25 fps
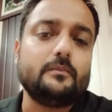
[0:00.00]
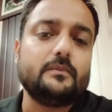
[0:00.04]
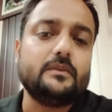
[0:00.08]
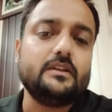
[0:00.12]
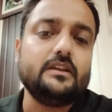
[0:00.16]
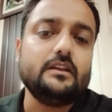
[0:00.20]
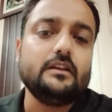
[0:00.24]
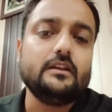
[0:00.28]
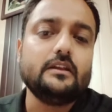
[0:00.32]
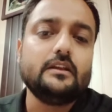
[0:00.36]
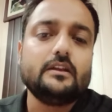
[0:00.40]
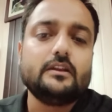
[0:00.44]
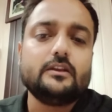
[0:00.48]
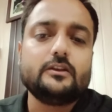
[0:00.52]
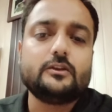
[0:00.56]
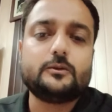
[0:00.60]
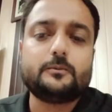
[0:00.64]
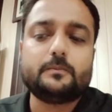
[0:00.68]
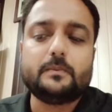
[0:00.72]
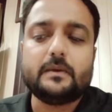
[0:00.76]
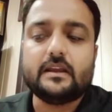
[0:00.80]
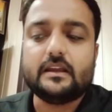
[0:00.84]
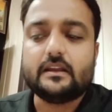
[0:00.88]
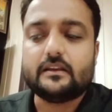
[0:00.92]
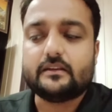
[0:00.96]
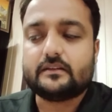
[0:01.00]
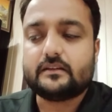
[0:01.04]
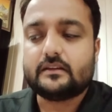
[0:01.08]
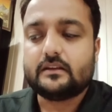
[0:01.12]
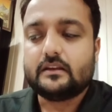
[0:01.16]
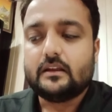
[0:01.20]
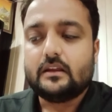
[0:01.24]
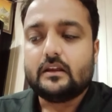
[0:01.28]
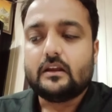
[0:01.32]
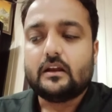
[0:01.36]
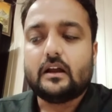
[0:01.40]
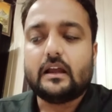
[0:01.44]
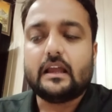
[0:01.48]
the space,
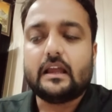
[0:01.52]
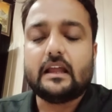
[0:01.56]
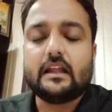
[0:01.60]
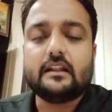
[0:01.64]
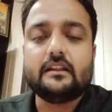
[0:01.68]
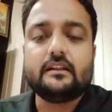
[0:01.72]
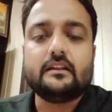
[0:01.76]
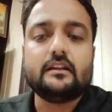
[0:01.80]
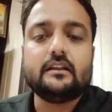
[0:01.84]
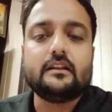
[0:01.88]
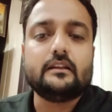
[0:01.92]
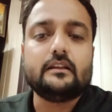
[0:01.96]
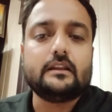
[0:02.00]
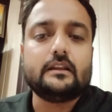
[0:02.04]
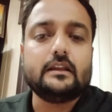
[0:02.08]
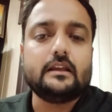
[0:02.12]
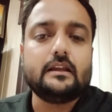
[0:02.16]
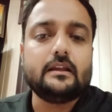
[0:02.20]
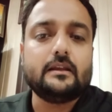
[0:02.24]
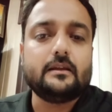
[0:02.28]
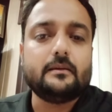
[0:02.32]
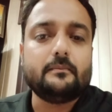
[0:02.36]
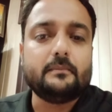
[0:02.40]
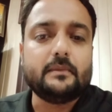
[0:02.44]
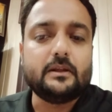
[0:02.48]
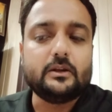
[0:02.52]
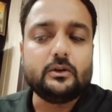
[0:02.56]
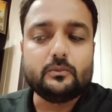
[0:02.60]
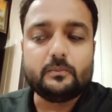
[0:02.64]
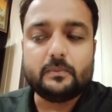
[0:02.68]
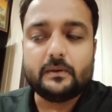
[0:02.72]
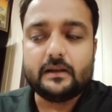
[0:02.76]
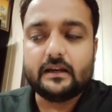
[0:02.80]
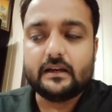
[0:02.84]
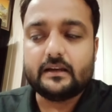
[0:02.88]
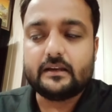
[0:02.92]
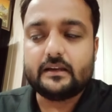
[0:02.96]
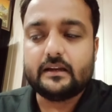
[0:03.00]
and they
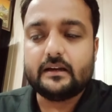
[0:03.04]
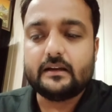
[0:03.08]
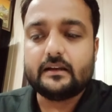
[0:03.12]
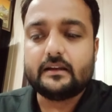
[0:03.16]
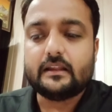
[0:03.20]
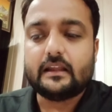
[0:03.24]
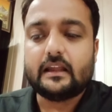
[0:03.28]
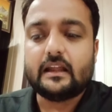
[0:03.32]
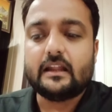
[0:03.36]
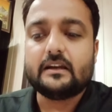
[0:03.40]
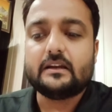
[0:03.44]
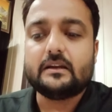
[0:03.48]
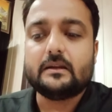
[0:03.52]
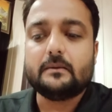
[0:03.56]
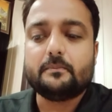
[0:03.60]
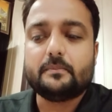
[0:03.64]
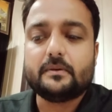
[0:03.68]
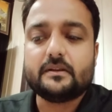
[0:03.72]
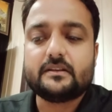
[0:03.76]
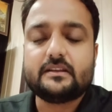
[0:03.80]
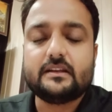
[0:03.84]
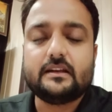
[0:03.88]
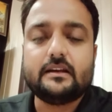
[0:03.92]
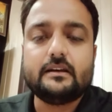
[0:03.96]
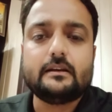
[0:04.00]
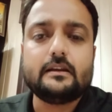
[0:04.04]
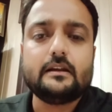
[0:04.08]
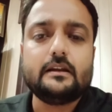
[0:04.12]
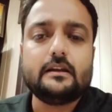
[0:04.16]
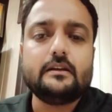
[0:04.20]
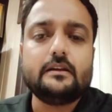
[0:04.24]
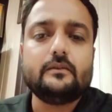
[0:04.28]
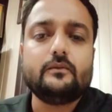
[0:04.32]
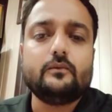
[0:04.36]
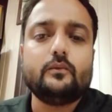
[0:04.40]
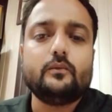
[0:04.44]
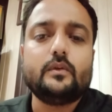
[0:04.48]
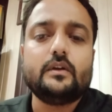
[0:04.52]
manipulate it and represent it
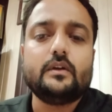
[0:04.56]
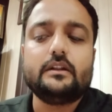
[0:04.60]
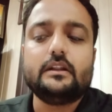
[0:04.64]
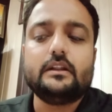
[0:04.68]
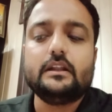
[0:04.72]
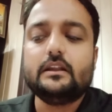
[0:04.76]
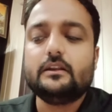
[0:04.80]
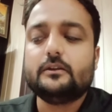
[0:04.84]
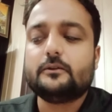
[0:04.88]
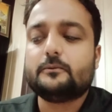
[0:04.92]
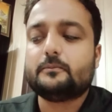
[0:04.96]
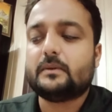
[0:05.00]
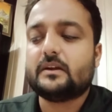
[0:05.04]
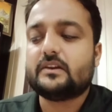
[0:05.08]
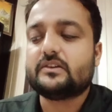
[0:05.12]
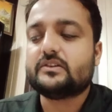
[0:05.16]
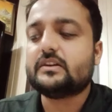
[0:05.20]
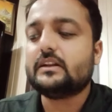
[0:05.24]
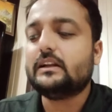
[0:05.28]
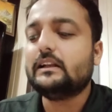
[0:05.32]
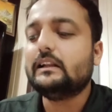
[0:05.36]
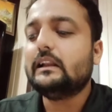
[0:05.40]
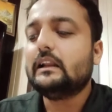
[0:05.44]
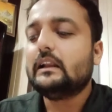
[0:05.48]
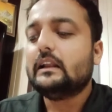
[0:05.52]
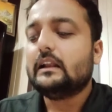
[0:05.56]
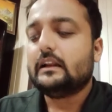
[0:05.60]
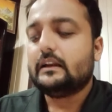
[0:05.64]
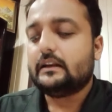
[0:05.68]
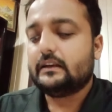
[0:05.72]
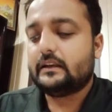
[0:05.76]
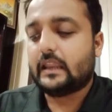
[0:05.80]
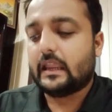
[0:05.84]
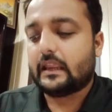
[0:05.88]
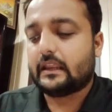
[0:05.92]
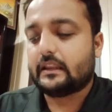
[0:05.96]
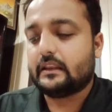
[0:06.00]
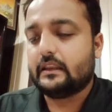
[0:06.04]
with the special
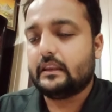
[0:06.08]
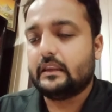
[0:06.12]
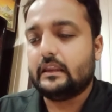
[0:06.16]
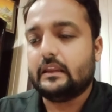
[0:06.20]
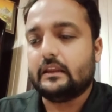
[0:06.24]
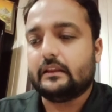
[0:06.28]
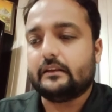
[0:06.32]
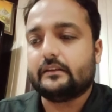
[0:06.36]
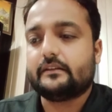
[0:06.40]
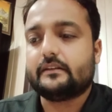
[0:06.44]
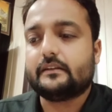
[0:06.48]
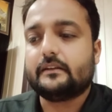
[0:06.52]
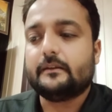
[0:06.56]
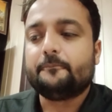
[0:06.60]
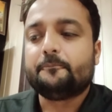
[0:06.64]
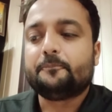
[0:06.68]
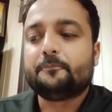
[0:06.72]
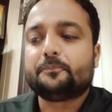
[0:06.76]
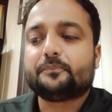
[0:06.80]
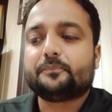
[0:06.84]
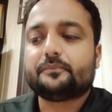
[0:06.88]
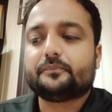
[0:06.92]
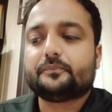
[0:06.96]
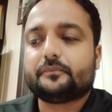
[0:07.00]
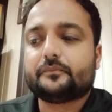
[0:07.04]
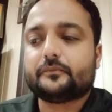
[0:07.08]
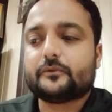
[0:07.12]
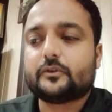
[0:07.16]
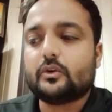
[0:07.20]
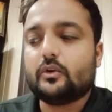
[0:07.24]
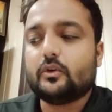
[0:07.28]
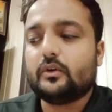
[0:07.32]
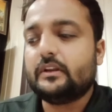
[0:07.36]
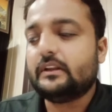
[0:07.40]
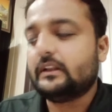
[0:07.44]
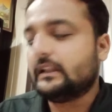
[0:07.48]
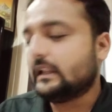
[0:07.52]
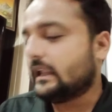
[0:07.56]
techniques. So
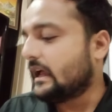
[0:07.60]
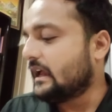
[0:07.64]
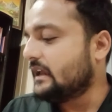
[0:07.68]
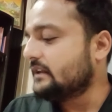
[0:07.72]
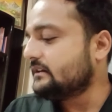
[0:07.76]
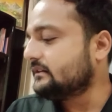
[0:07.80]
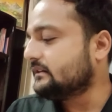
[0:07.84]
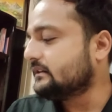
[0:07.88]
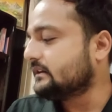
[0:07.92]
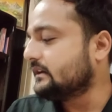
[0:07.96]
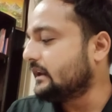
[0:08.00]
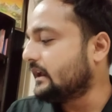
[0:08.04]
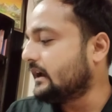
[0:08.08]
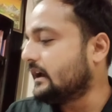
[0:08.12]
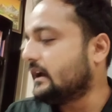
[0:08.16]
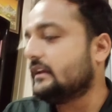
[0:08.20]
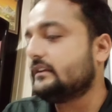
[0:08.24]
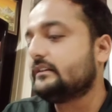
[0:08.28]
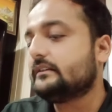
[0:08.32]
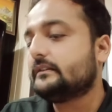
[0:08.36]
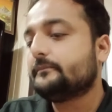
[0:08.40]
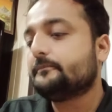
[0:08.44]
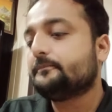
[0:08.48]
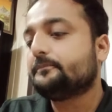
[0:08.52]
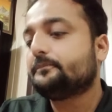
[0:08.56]
in last class